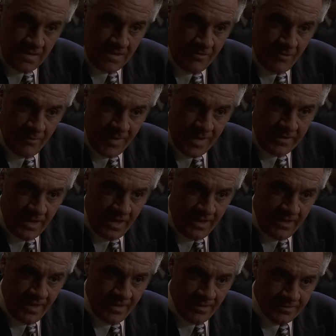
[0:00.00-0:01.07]
You're a May guy
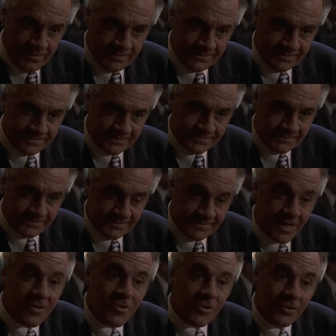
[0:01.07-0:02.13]
now.
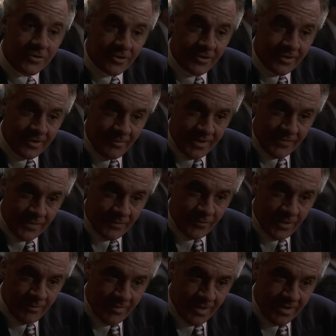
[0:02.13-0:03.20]
It's your turn to make some real
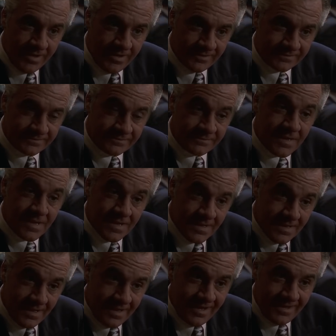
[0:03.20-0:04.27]
money,
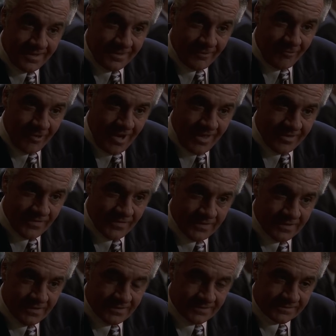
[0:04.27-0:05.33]
and I get to relax a
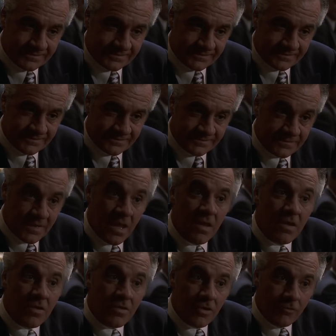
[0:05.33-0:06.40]
little.
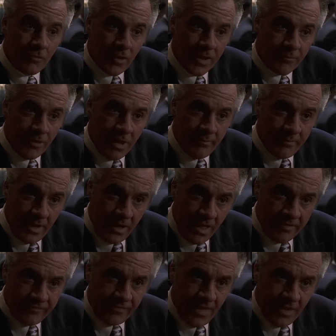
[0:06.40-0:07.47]
Your only problem in
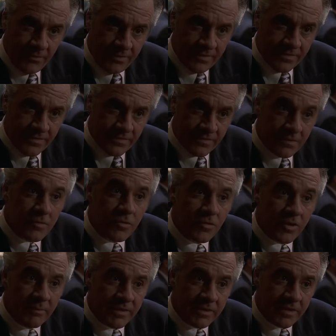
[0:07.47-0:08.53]
life now is you
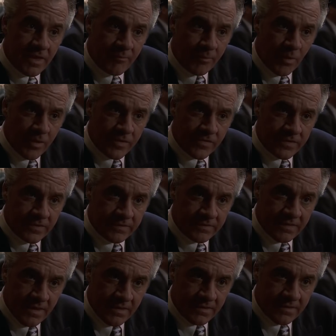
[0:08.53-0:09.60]
give me 10 points of your
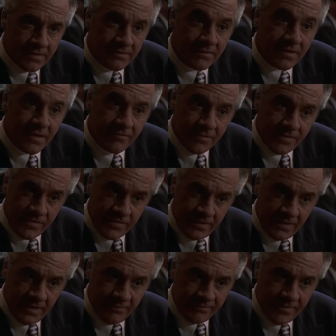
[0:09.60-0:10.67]
take every
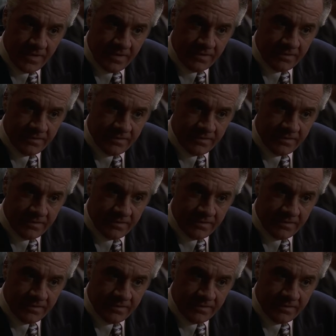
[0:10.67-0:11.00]
settle-up day.